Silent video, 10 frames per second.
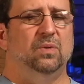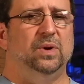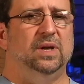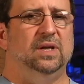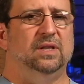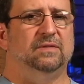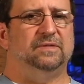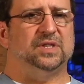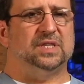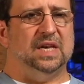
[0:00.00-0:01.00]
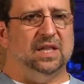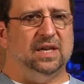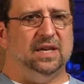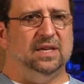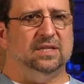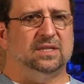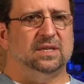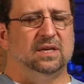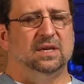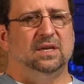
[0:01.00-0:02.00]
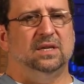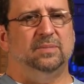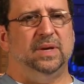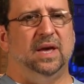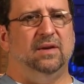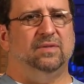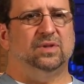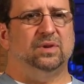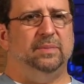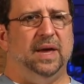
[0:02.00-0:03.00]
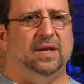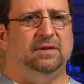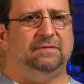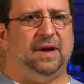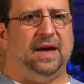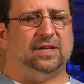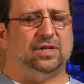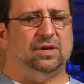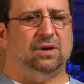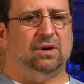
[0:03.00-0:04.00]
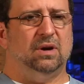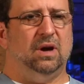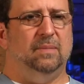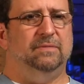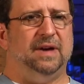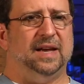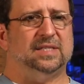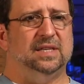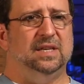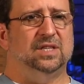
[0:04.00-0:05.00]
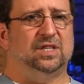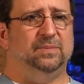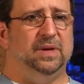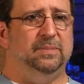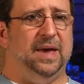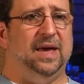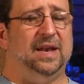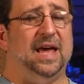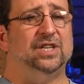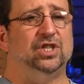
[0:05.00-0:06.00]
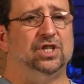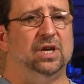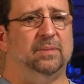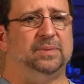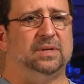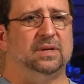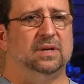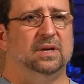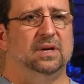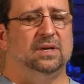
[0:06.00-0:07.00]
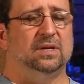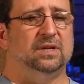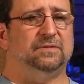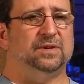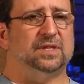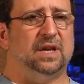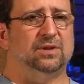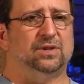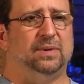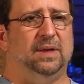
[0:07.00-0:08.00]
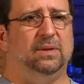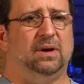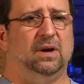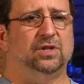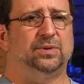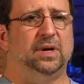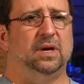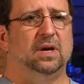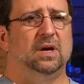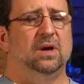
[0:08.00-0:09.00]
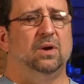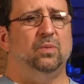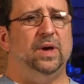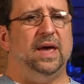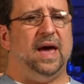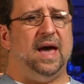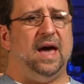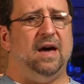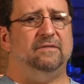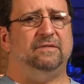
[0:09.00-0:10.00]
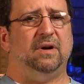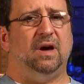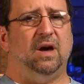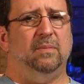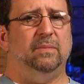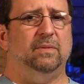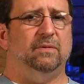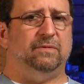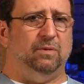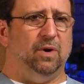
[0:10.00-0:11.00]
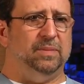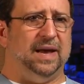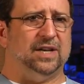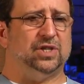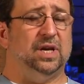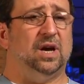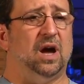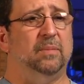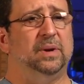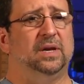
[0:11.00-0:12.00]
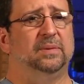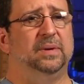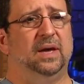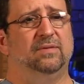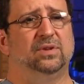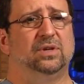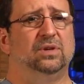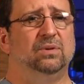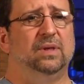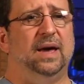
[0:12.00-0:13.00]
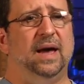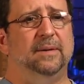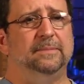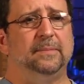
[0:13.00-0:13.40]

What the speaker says: We need the facilities to be able to manufacture vaccines to be made and shipped to different centers around the country. We have formed actually a company to be able to do that.